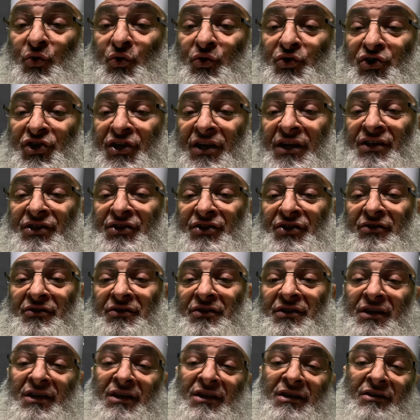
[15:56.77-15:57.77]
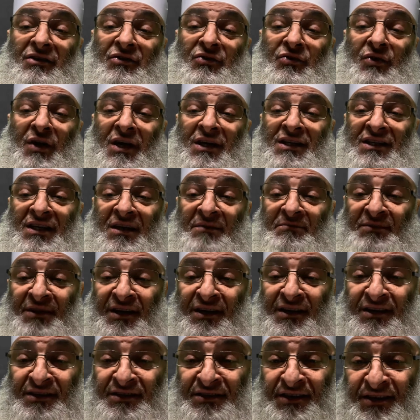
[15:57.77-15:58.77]
change your deen to accept
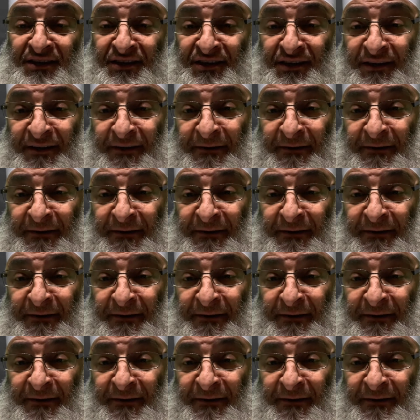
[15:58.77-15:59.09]
another deen.